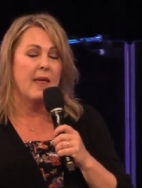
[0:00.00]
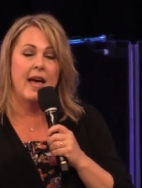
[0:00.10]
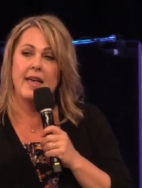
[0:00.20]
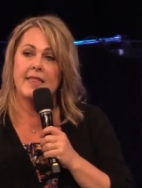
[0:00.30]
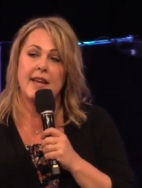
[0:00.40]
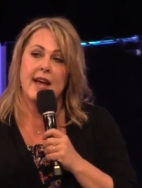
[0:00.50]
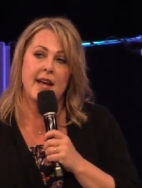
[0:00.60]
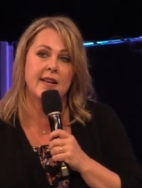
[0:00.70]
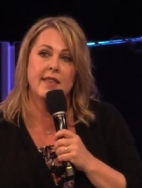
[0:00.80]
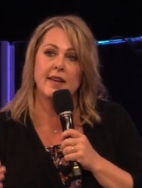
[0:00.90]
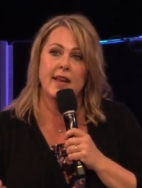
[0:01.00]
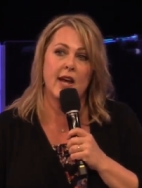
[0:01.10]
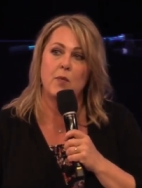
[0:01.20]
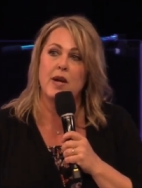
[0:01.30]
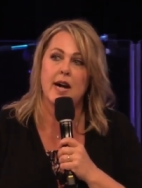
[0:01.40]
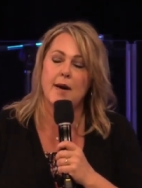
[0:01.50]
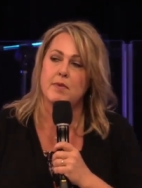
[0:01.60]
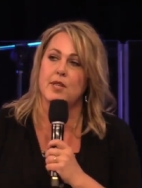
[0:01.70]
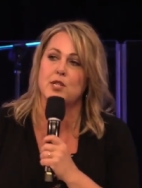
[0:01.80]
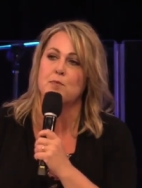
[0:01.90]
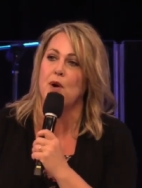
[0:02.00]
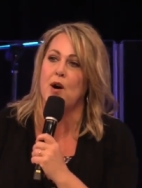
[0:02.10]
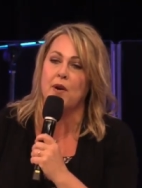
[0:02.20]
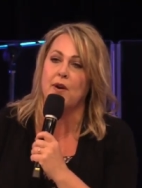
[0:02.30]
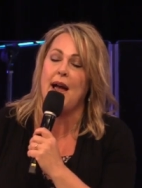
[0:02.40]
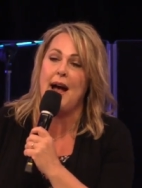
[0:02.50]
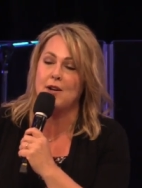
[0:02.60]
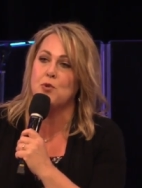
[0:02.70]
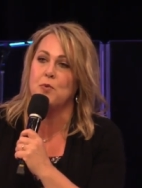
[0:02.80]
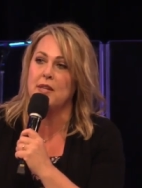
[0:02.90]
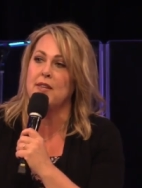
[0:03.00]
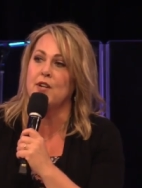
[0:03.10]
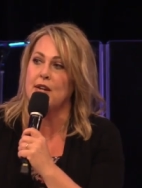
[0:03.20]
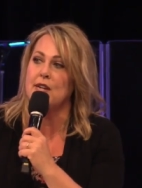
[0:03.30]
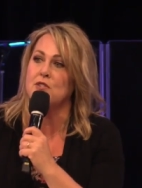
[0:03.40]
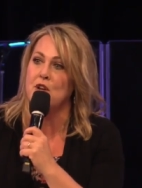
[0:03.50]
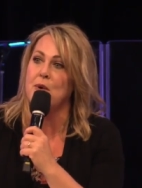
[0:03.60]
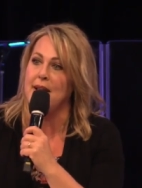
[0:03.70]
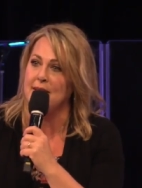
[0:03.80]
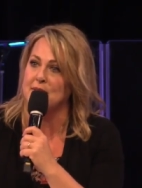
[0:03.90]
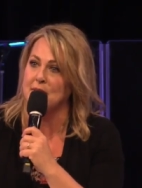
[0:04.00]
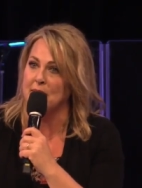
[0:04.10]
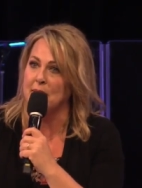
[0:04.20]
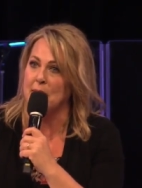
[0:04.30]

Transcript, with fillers: At the end of the day, we come to the spot where actually there is no answer,